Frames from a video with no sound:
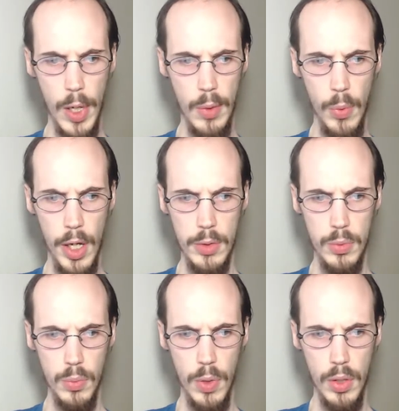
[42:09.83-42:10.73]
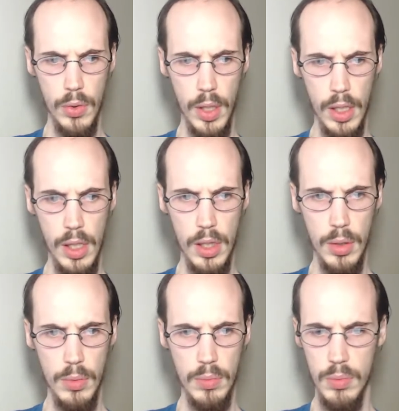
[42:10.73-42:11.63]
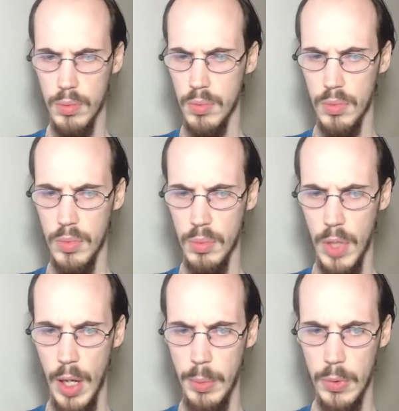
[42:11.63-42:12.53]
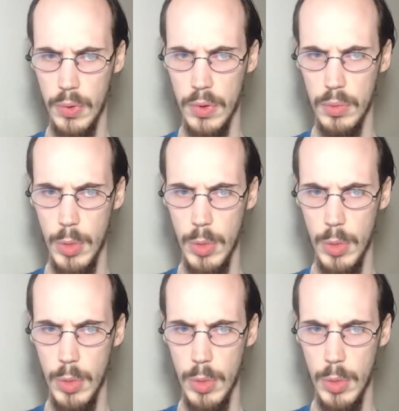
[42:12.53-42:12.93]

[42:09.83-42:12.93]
Why is Weather like in the apple?